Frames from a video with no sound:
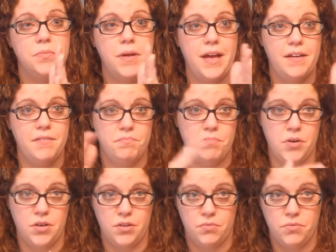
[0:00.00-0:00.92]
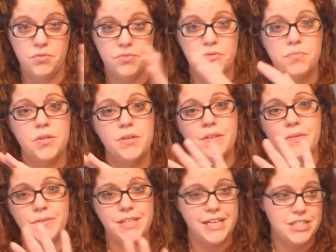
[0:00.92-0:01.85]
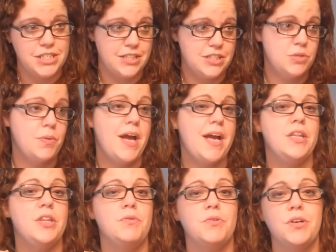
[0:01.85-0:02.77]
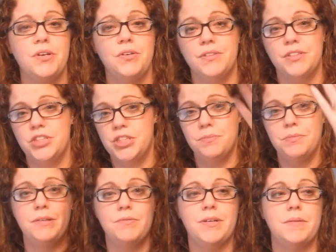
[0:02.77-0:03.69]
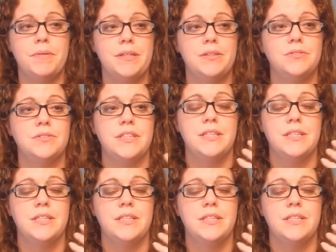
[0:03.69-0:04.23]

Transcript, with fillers: had part of the roof removed there was actually a sway in the roof a chimney rebuilt